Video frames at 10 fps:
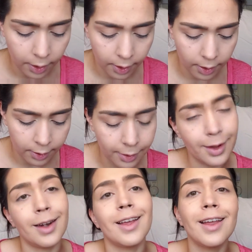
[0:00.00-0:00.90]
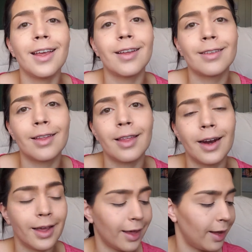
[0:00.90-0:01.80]
And like an idiot that
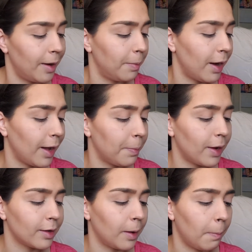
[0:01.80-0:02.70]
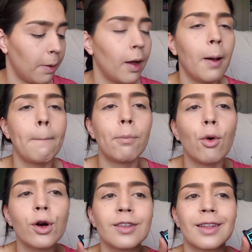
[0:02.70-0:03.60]
I am, I picked up
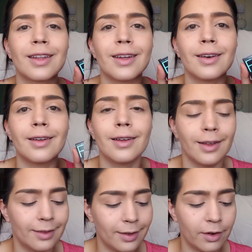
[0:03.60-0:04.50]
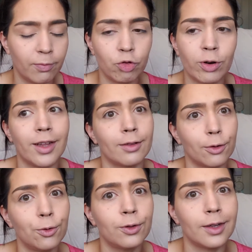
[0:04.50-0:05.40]
Porcelain instead of
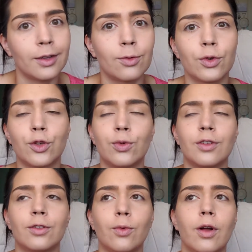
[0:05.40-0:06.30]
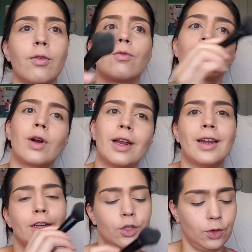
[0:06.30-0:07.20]
Translucent, which was the one right
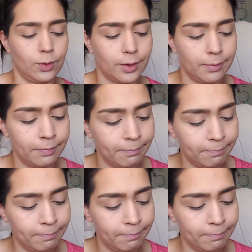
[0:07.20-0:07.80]
next to it.